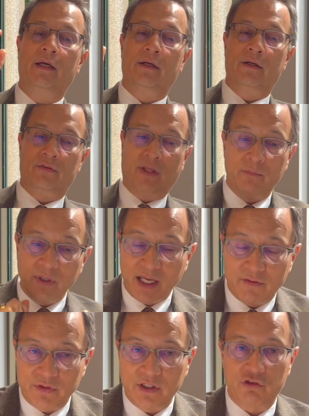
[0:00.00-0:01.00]
Then we
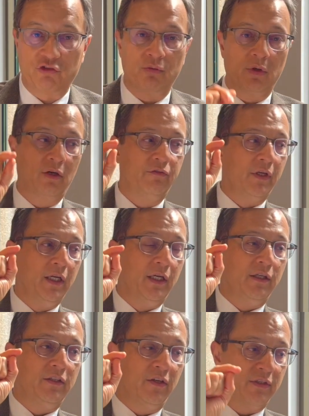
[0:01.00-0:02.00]
have the issue of,
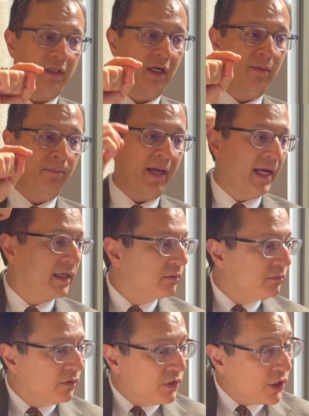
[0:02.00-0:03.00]
does it come back
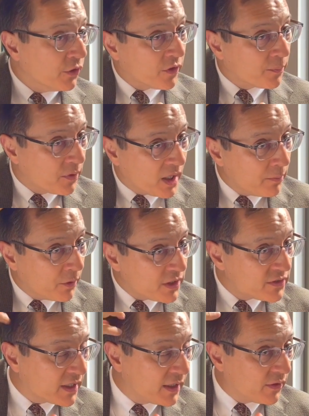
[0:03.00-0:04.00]
near the primary
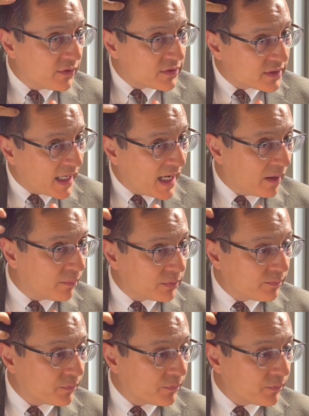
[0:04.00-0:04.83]
site on the scalp?